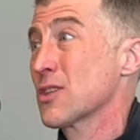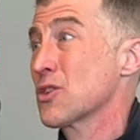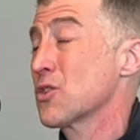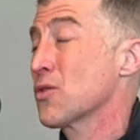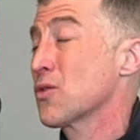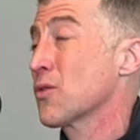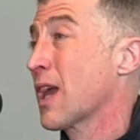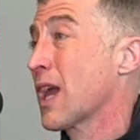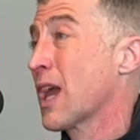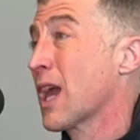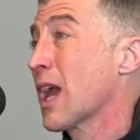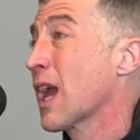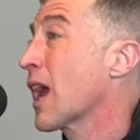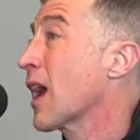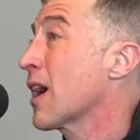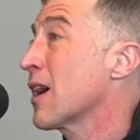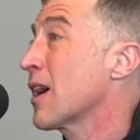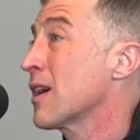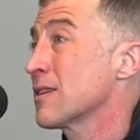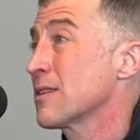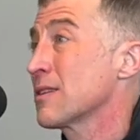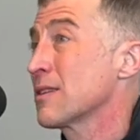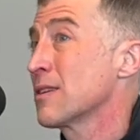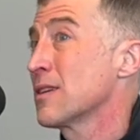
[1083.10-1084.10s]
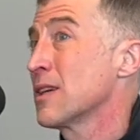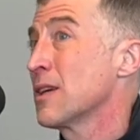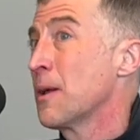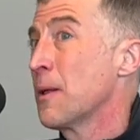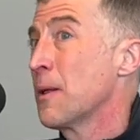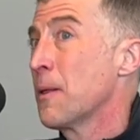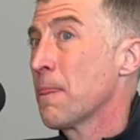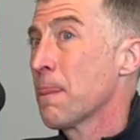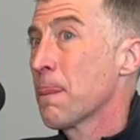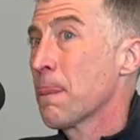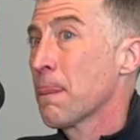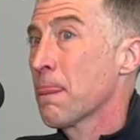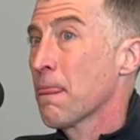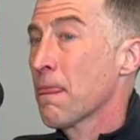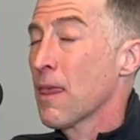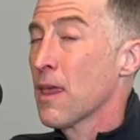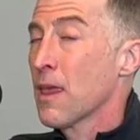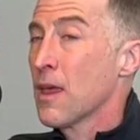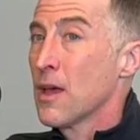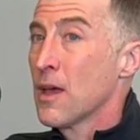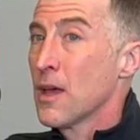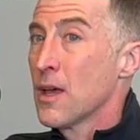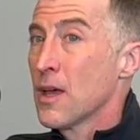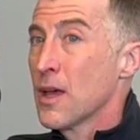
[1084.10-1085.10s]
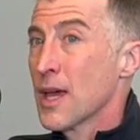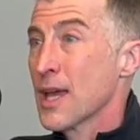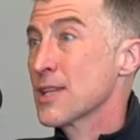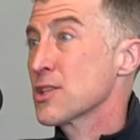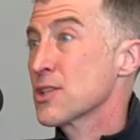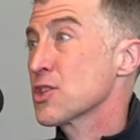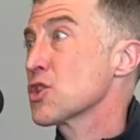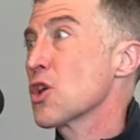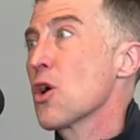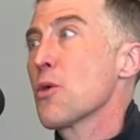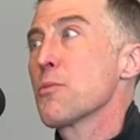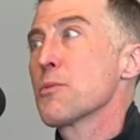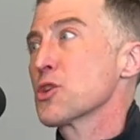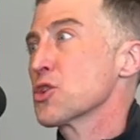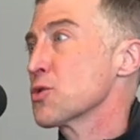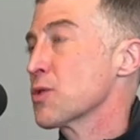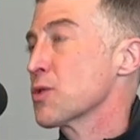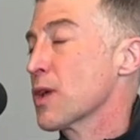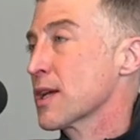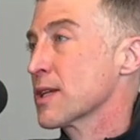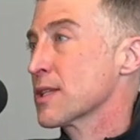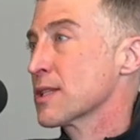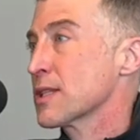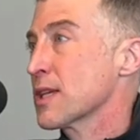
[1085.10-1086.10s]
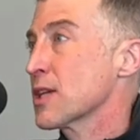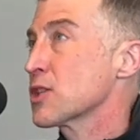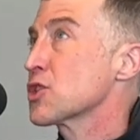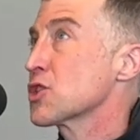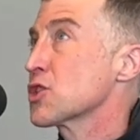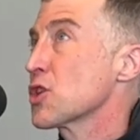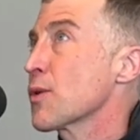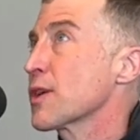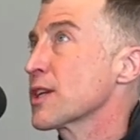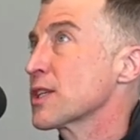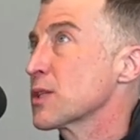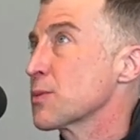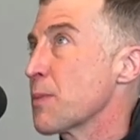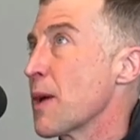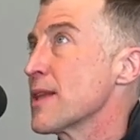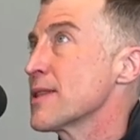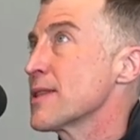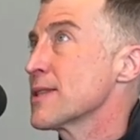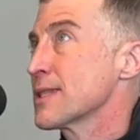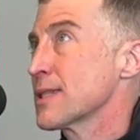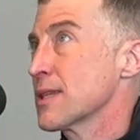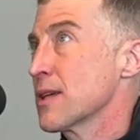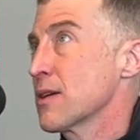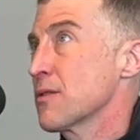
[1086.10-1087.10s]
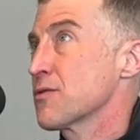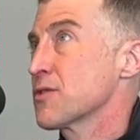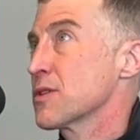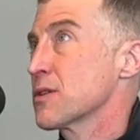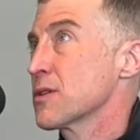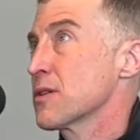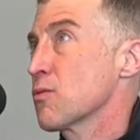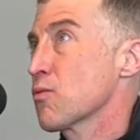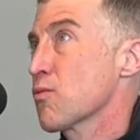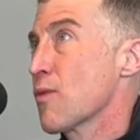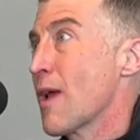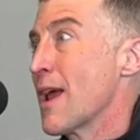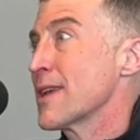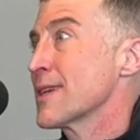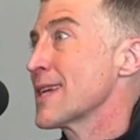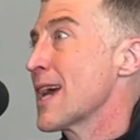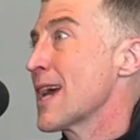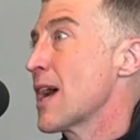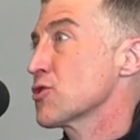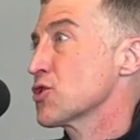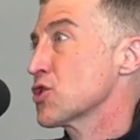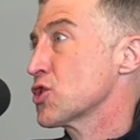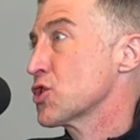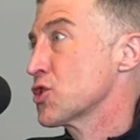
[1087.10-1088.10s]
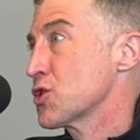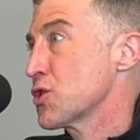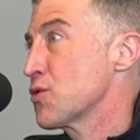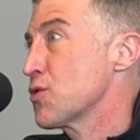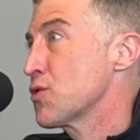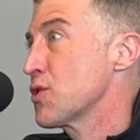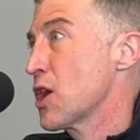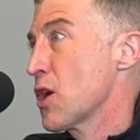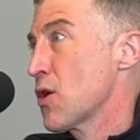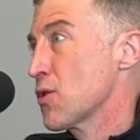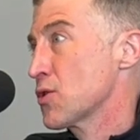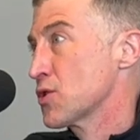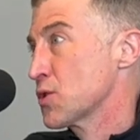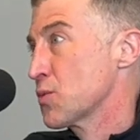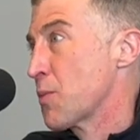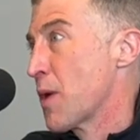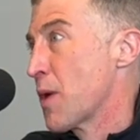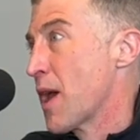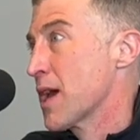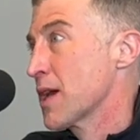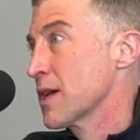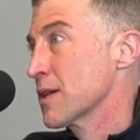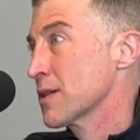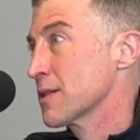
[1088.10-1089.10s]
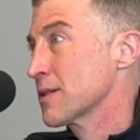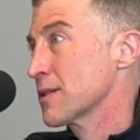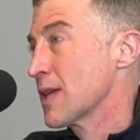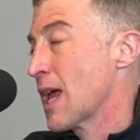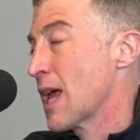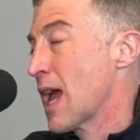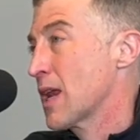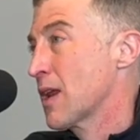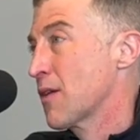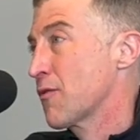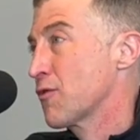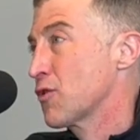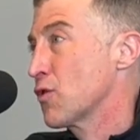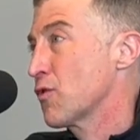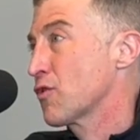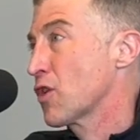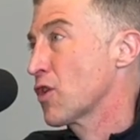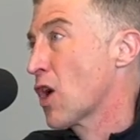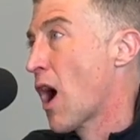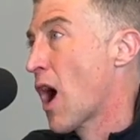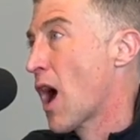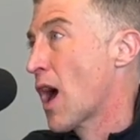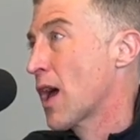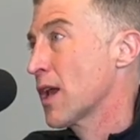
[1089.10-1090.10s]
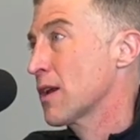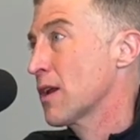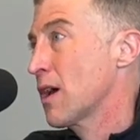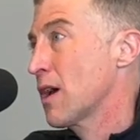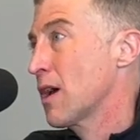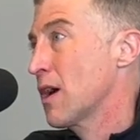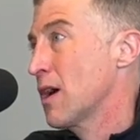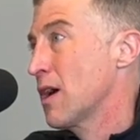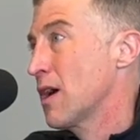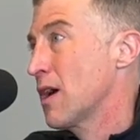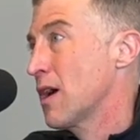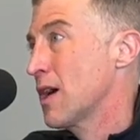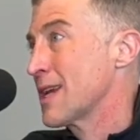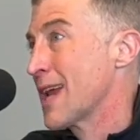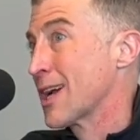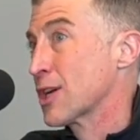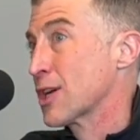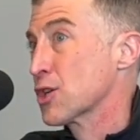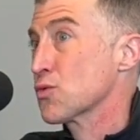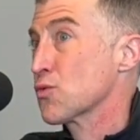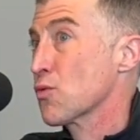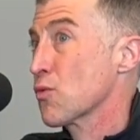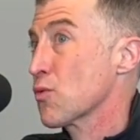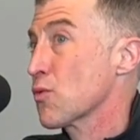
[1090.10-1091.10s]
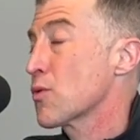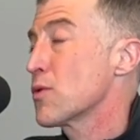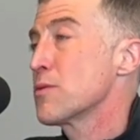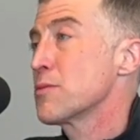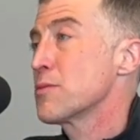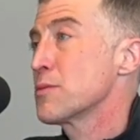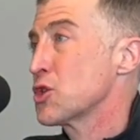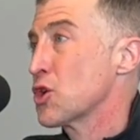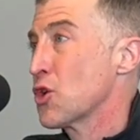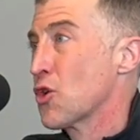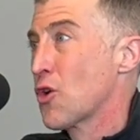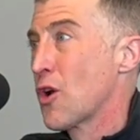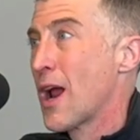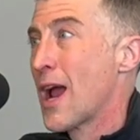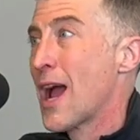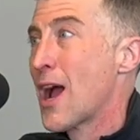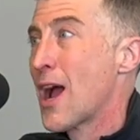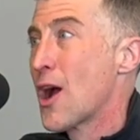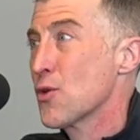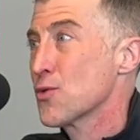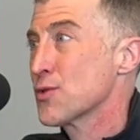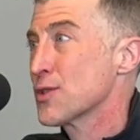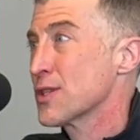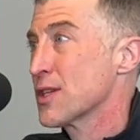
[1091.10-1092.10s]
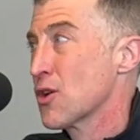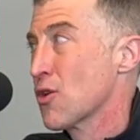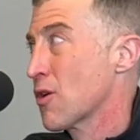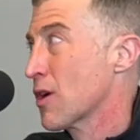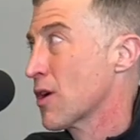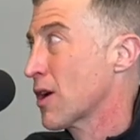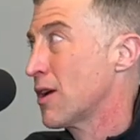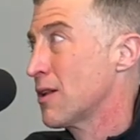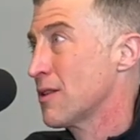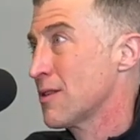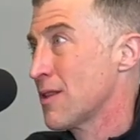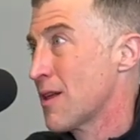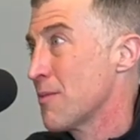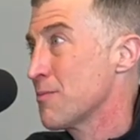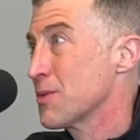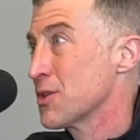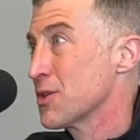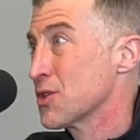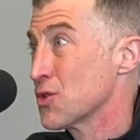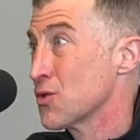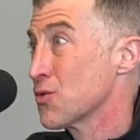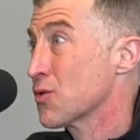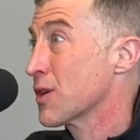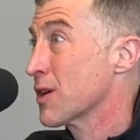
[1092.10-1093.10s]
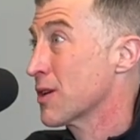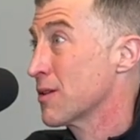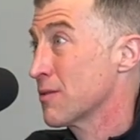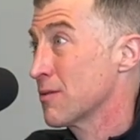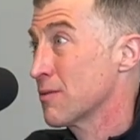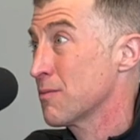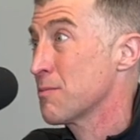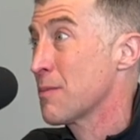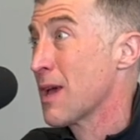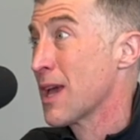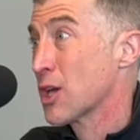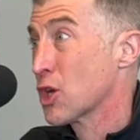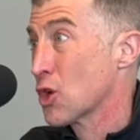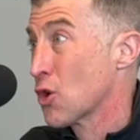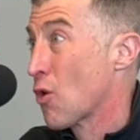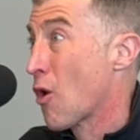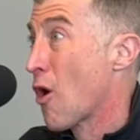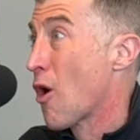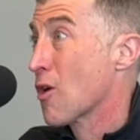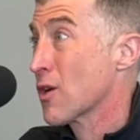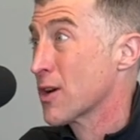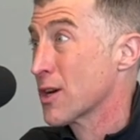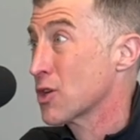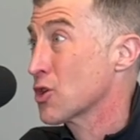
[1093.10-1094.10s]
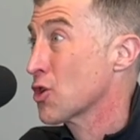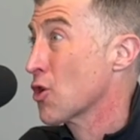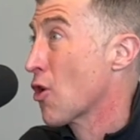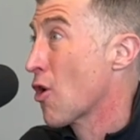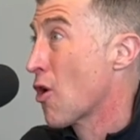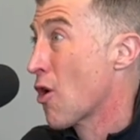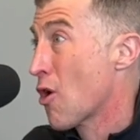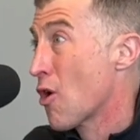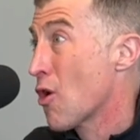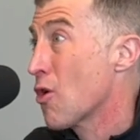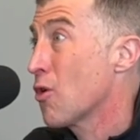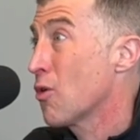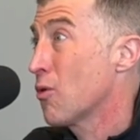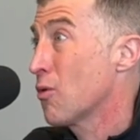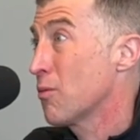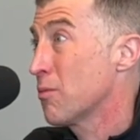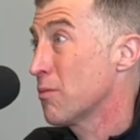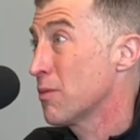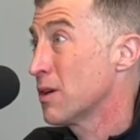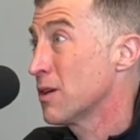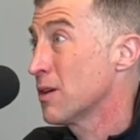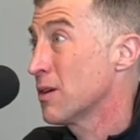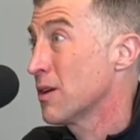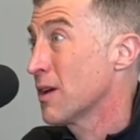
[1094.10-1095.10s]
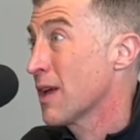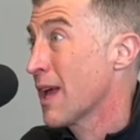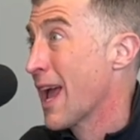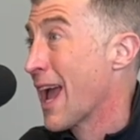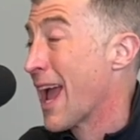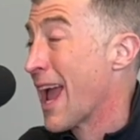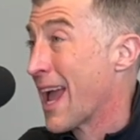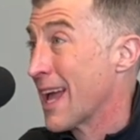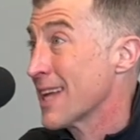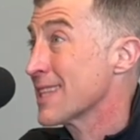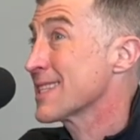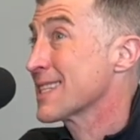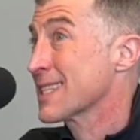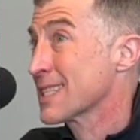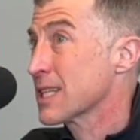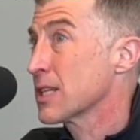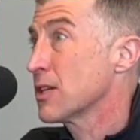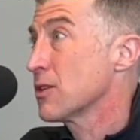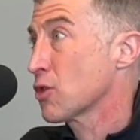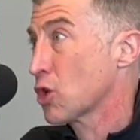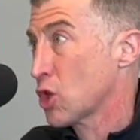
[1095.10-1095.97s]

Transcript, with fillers: and you can't, it's so expensive to rent out studio space. And if you've got an extra room in your house here in Columbus, you can make your art in your home and still